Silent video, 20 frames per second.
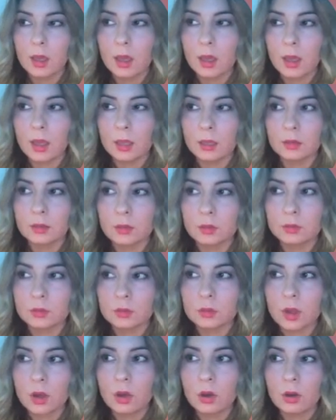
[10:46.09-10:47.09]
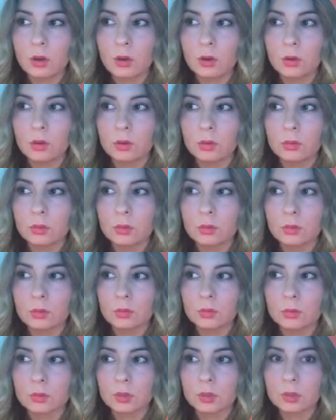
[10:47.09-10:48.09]
And there's no
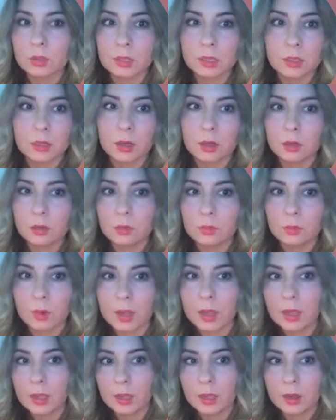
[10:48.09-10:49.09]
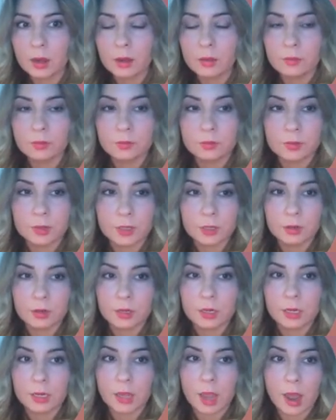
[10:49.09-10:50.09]
cookie cutter way of
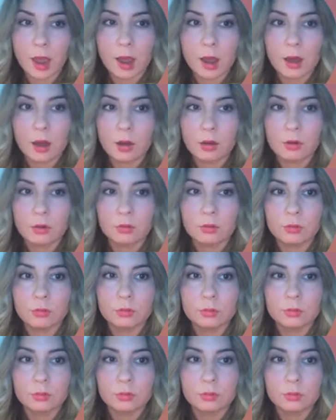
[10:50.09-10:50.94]
figuring out